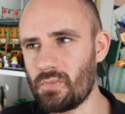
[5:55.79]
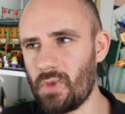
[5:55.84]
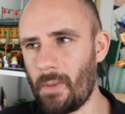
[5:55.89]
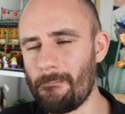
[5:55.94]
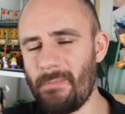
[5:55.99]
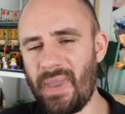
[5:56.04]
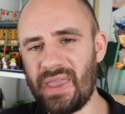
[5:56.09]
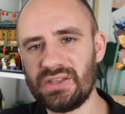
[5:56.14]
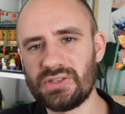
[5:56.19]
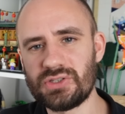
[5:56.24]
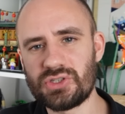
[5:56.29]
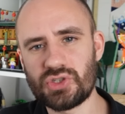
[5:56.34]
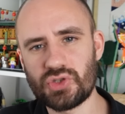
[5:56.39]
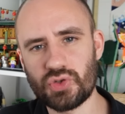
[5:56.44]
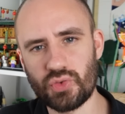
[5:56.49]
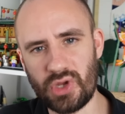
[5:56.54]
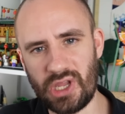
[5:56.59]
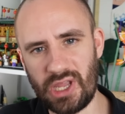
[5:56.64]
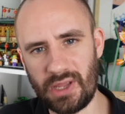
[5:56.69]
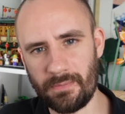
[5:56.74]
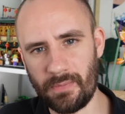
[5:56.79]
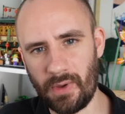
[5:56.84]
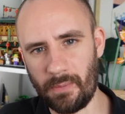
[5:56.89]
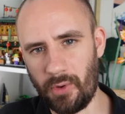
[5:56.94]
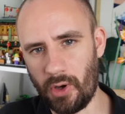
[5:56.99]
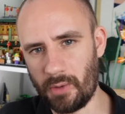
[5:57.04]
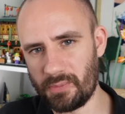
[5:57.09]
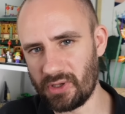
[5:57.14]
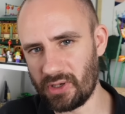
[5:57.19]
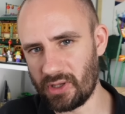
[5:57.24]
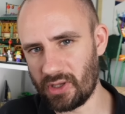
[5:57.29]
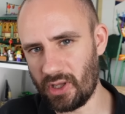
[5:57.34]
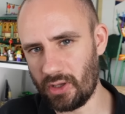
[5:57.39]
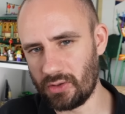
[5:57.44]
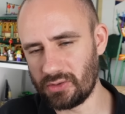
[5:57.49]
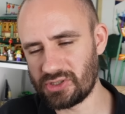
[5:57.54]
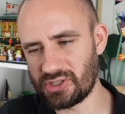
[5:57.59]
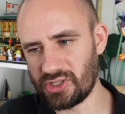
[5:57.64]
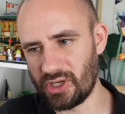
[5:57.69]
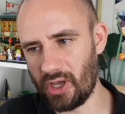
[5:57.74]
mainstream popular
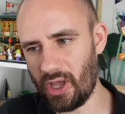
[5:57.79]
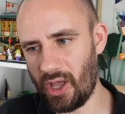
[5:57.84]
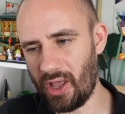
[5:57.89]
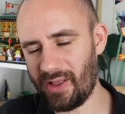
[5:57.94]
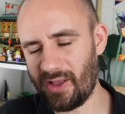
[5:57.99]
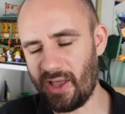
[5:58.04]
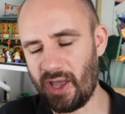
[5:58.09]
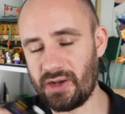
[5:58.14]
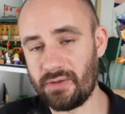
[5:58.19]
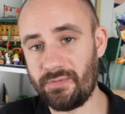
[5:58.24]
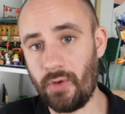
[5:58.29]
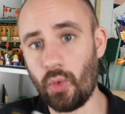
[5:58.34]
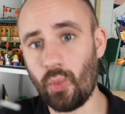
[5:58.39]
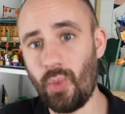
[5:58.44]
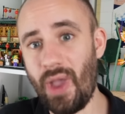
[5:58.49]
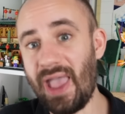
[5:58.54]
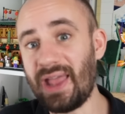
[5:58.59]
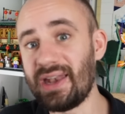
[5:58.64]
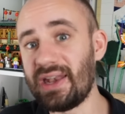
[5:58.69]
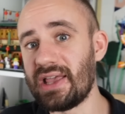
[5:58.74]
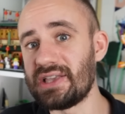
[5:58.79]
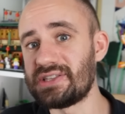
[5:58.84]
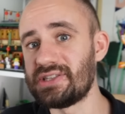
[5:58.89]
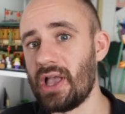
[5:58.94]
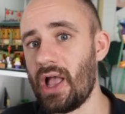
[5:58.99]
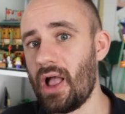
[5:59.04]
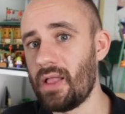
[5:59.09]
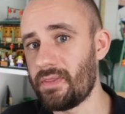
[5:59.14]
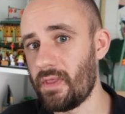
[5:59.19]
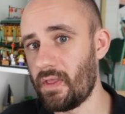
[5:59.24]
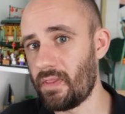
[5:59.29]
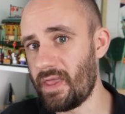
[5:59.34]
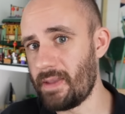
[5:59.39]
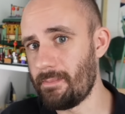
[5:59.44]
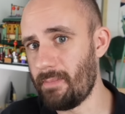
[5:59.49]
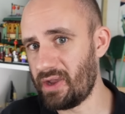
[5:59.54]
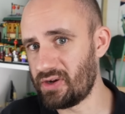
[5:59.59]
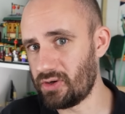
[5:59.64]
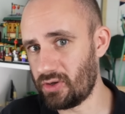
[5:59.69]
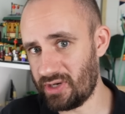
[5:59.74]
culture kind of awareness that they
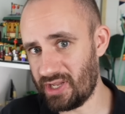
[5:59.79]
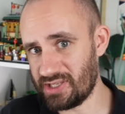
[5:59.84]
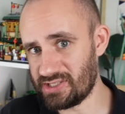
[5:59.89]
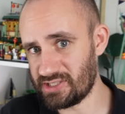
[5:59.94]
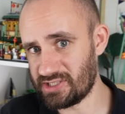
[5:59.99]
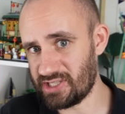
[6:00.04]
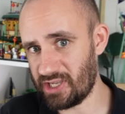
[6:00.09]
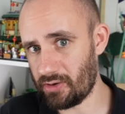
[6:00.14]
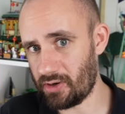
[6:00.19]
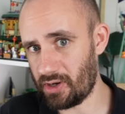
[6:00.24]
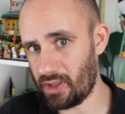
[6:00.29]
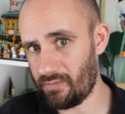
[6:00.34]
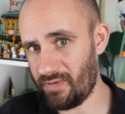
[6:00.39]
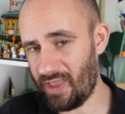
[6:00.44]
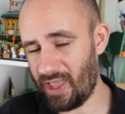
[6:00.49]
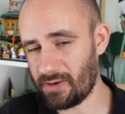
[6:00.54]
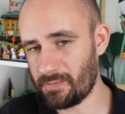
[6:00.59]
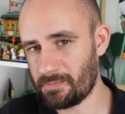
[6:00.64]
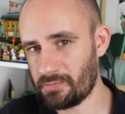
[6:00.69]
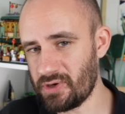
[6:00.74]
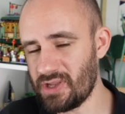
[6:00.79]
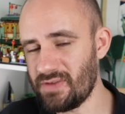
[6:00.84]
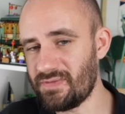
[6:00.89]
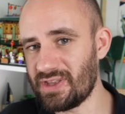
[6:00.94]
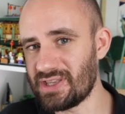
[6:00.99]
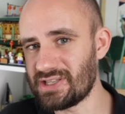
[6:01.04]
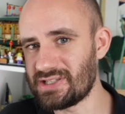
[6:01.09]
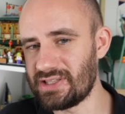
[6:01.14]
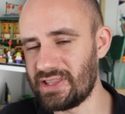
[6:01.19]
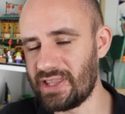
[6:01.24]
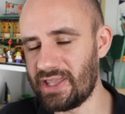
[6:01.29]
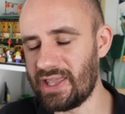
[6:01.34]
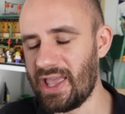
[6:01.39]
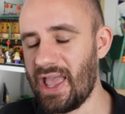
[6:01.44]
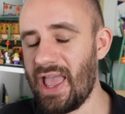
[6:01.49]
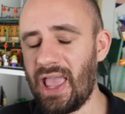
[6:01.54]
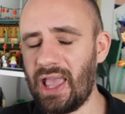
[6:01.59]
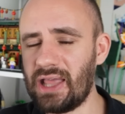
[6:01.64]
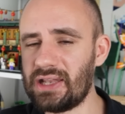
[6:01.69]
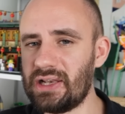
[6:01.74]
might not necessarily have had previously,
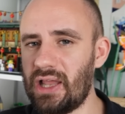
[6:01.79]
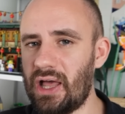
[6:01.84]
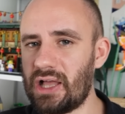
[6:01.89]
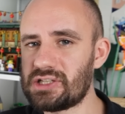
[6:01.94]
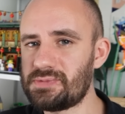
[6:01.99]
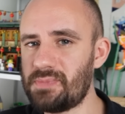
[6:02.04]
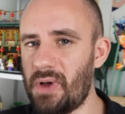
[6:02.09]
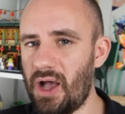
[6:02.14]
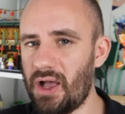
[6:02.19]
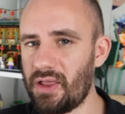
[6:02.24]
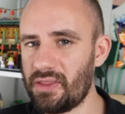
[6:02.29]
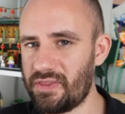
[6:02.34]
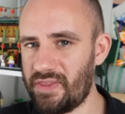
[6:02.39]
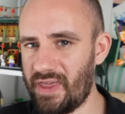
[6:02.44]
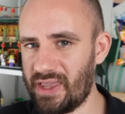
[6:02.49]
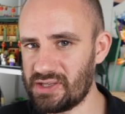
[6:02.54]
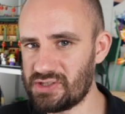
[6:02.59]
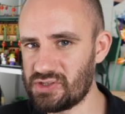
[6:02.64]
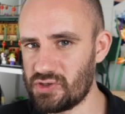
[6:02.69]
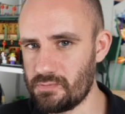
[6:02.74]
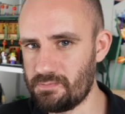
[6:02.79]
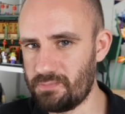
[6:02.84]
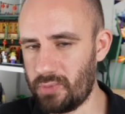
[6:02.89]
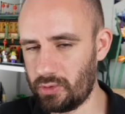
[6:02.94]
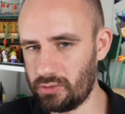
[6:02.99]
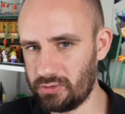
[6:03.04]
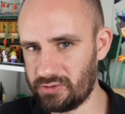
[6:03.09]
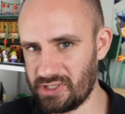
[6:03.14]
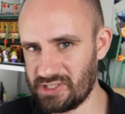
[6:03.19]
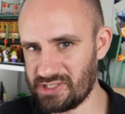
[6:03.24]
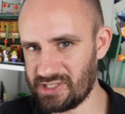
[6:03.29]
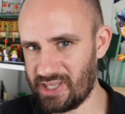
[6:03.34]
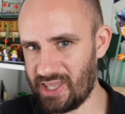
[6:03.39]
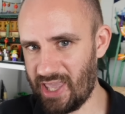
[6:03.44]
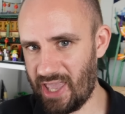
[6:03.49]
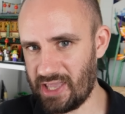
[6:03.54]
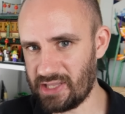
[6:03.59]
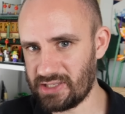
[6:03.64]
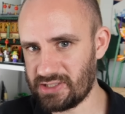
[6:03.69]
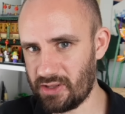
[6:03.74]
in large part thanks to Baldur's
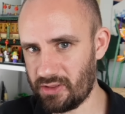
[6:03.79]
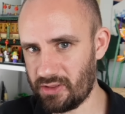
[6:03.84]
Gate